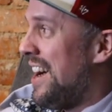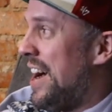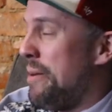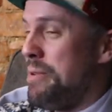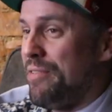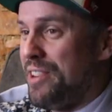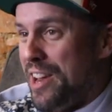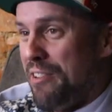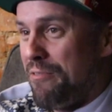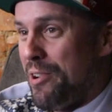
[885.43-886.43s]
hobby of
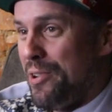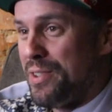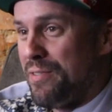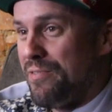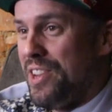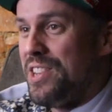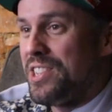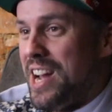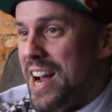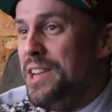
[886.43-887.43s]
taking photos of
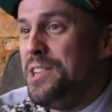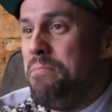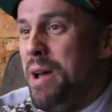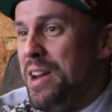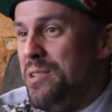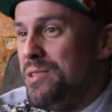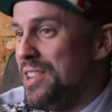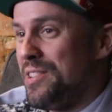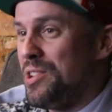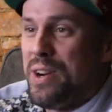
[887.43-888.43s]
signs and menus
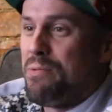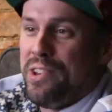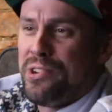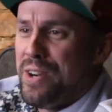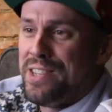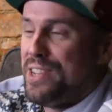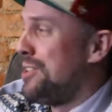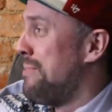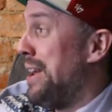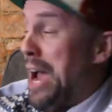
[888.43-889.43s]
that the tra- where the
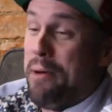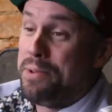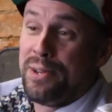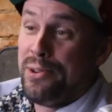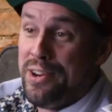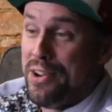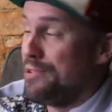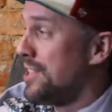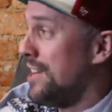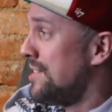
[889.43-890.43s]
translation made absolutely no
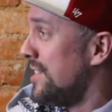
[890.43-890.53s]
sense.